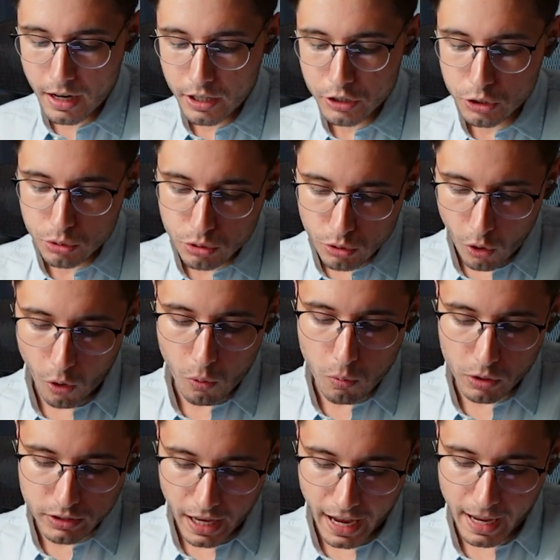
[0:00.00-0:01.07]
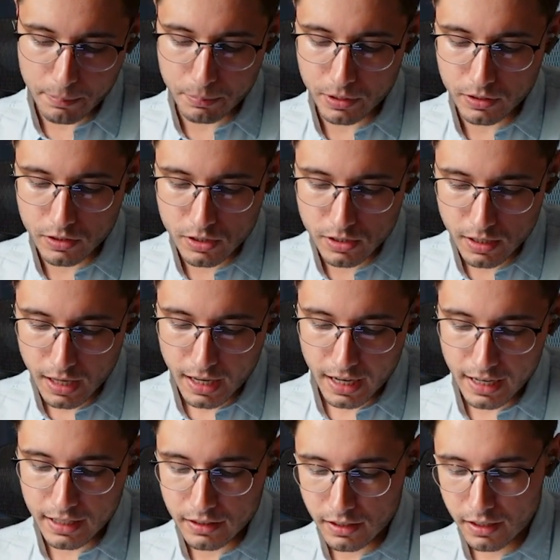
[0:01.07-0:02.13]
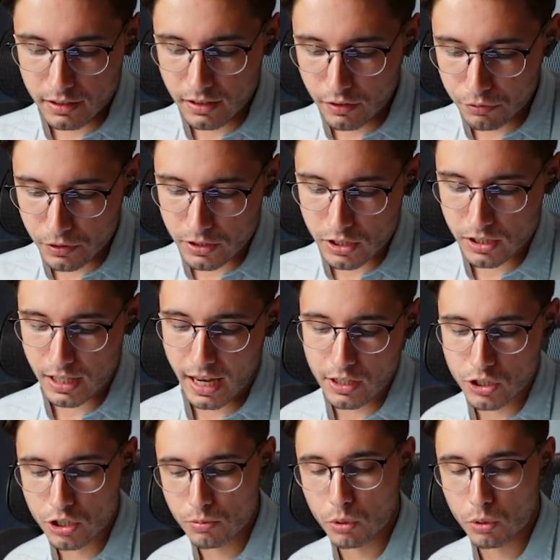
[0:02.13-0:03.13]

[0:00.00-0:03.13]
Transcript: you know what happens in different stages,